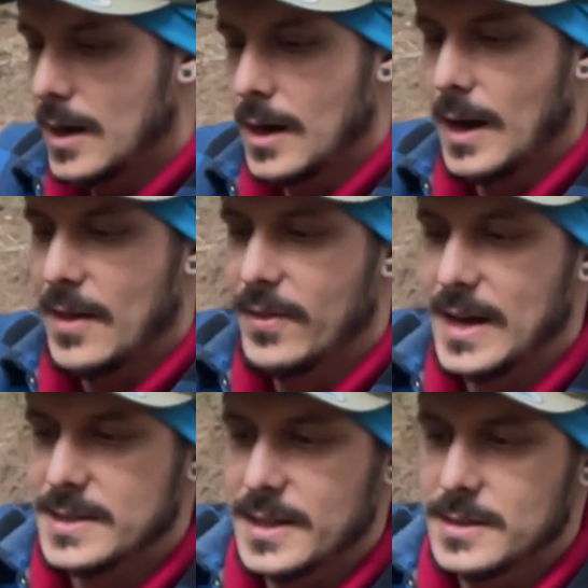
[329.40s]
And
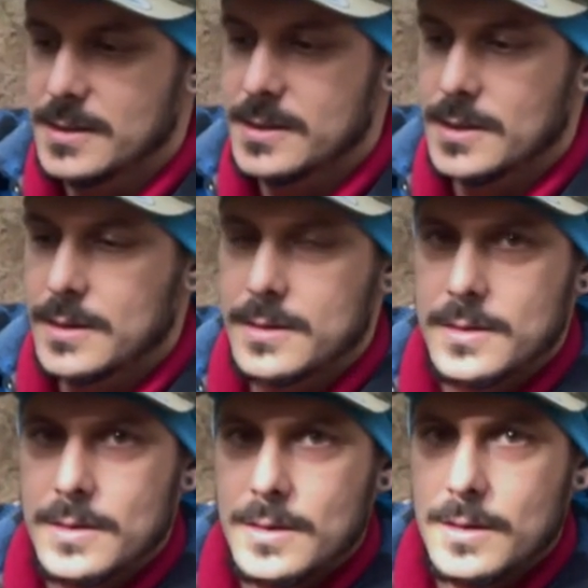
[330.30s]
that is,
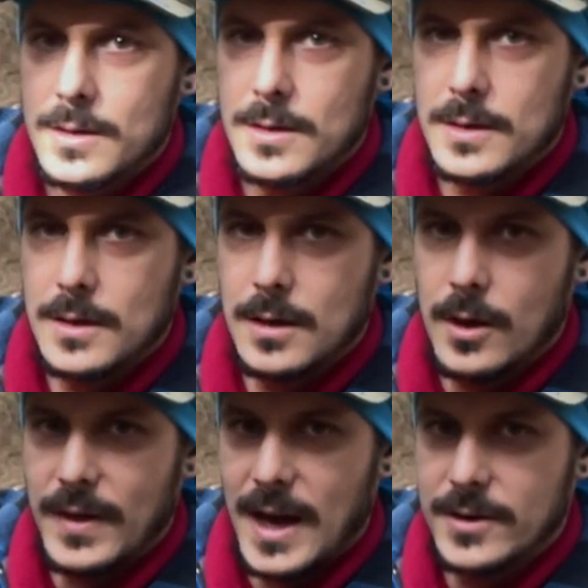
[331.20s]

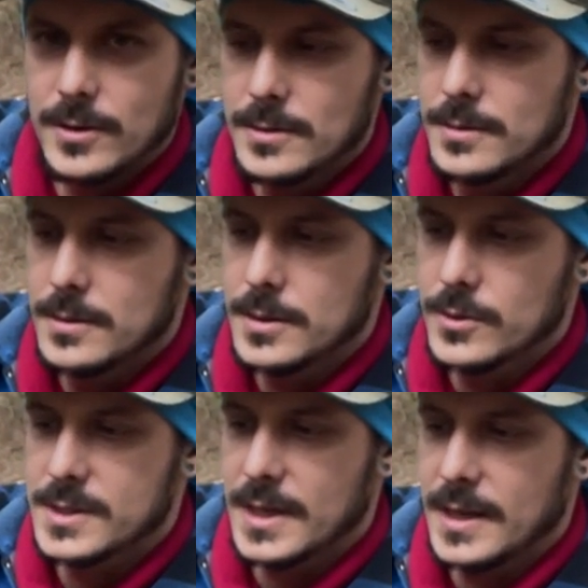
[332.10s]
on the handle,
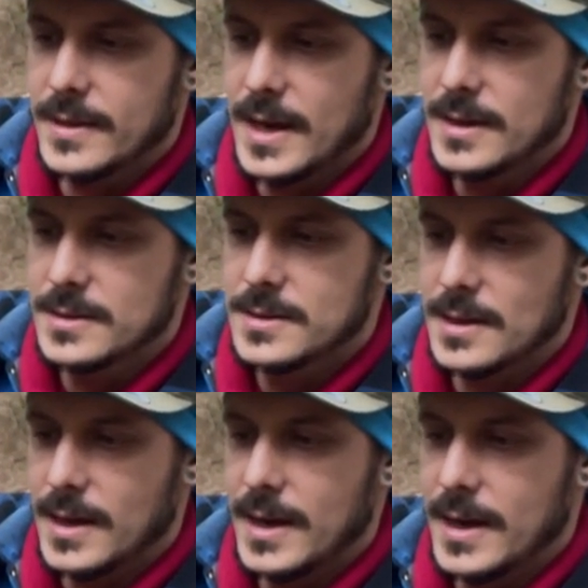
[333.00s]
you'll see
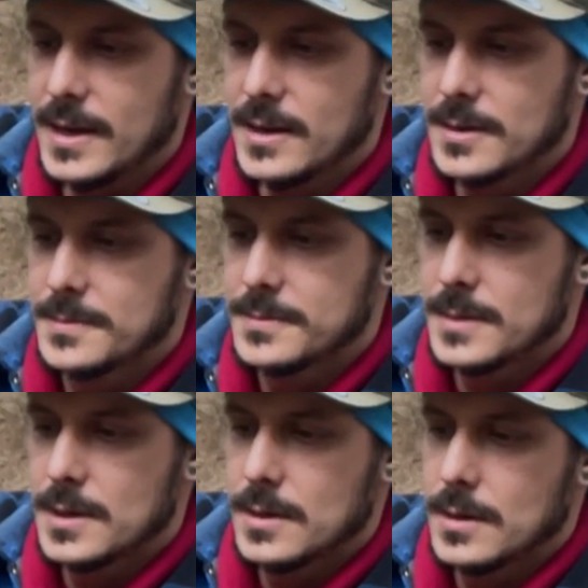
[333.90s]
there's a
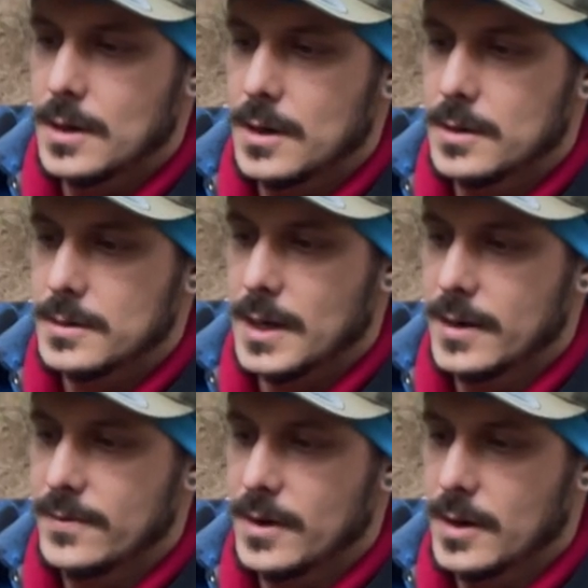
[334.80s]

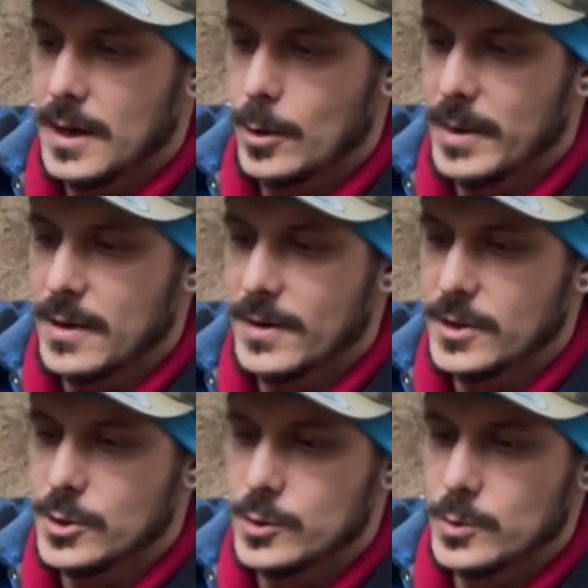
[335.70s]
kind of a little bit of an
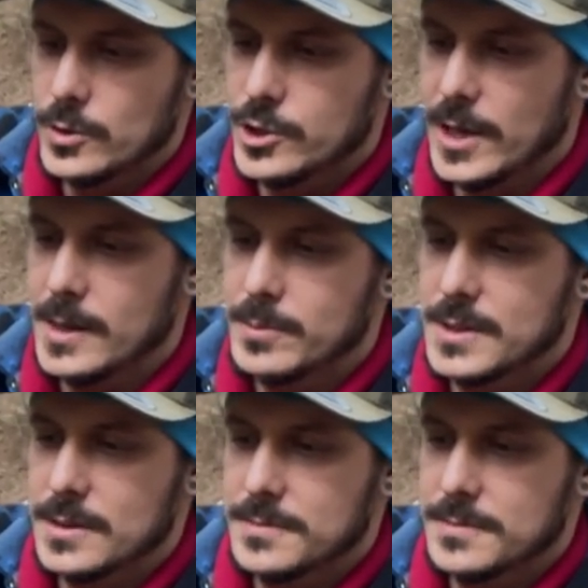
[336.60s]
unusual shaped